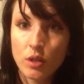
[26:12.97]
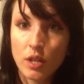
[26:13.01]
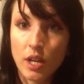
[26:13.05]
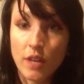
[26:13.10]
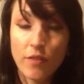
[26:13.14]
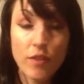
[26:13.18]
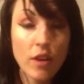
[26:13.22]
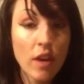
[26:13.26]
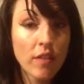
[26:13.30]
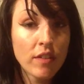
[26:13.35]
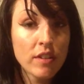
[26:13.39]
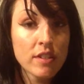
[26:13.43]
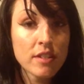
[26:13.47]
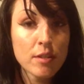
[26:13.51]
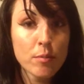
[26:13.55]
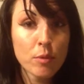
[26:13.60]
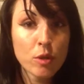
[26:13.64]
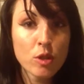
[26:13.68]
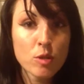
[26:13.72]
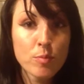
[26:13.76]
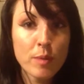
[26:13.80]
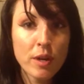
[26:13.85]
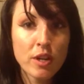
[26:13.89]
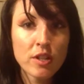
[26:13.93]
if you have any
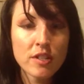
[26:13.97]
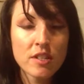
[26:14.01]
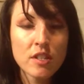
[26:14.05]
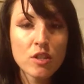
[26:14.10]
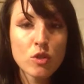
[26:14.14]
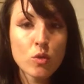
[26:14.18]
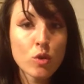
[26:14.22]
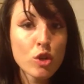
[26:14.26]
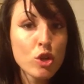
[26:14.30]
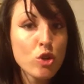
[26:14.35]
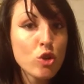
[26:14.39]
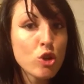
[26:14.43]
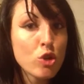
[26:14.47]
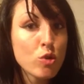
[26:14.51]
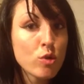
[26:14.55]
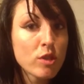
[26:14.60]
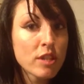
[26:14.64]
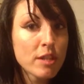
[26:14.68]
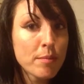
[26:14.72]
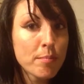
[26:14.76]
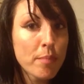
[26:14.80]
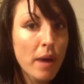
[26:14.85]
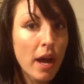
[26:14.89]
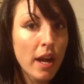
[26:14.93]
similar experiences, or you knew
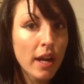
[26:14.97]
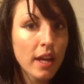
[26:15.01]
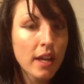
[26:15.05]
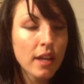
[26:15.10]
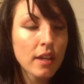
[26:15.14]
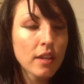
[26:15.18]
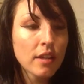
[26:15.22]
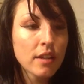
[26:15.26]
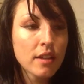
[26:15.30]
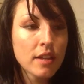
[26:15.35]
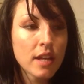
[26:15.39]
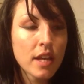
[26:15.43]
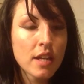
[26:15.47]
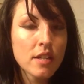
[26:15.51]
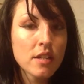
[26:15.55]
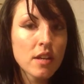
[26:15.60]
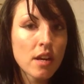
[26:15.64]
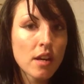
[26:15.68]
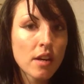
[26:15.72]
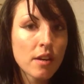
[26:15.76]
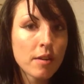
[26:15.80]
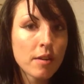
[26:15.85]
somebody that